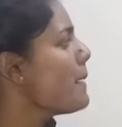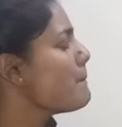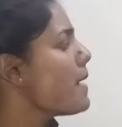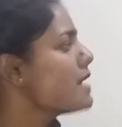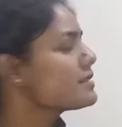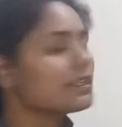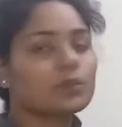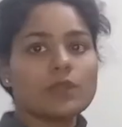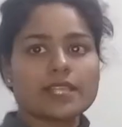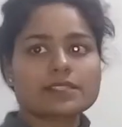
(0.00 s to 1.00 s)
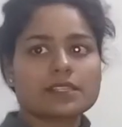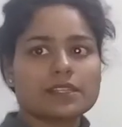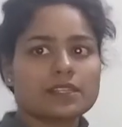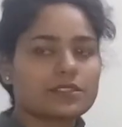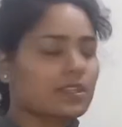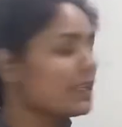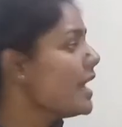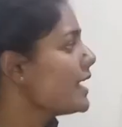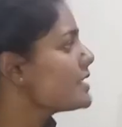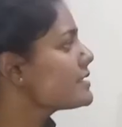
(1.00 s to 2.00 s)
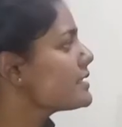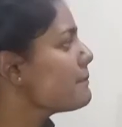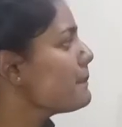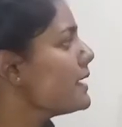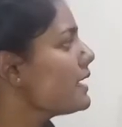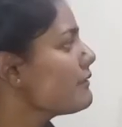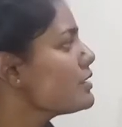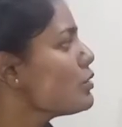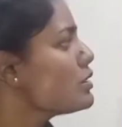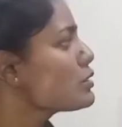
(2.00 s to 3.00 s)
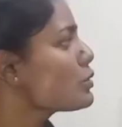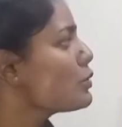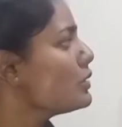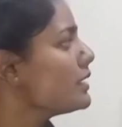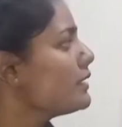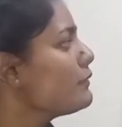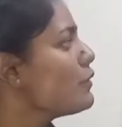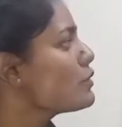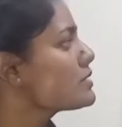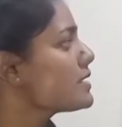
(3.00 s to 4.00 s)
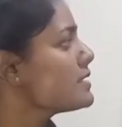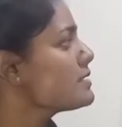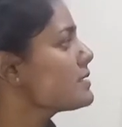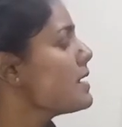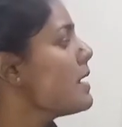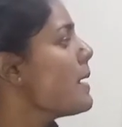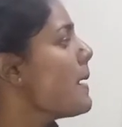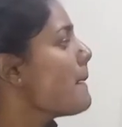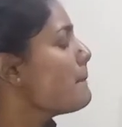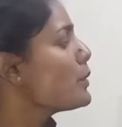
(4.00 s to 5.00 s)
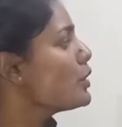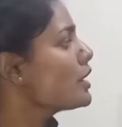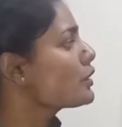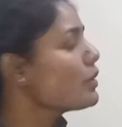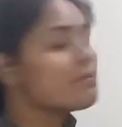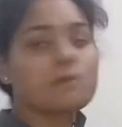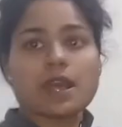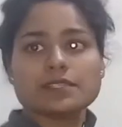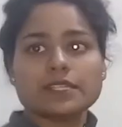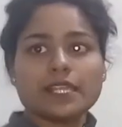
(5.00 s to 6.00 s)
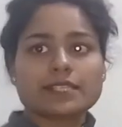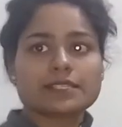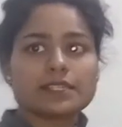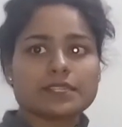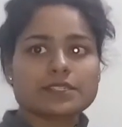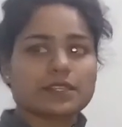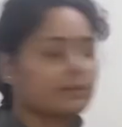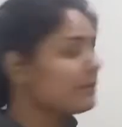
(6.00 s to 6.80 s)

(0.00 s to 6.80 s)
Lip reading: mass into acceleration. In simple way, you also told that force is product of mass and acceleration.